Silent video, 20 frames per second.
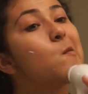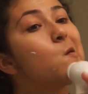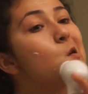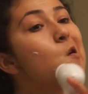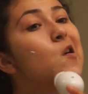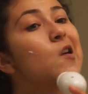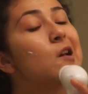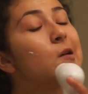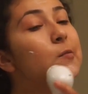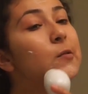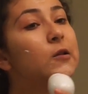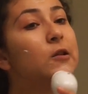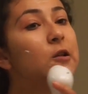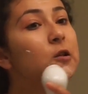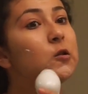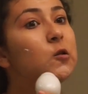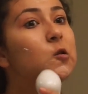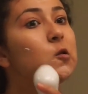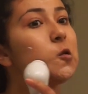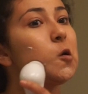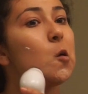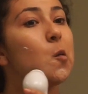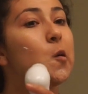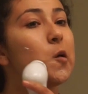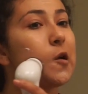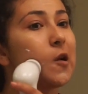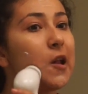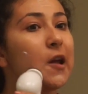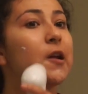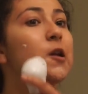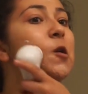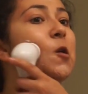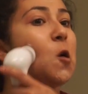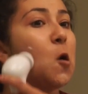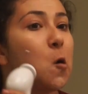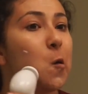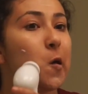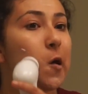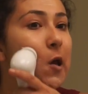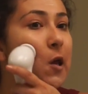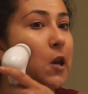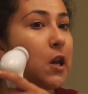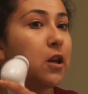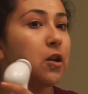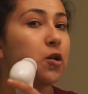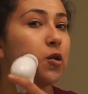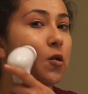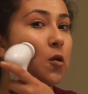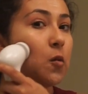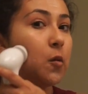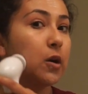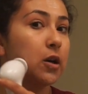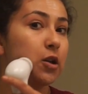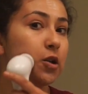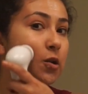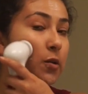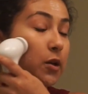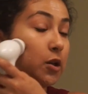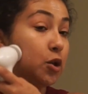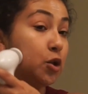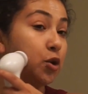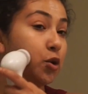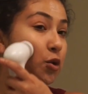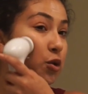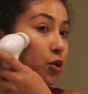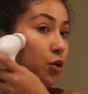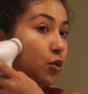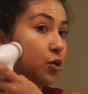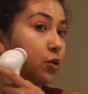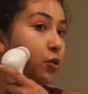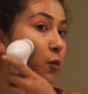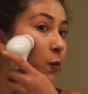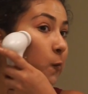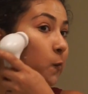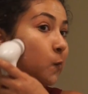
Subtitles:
Again, with this, you don't want to like go in, and you don't want to do it too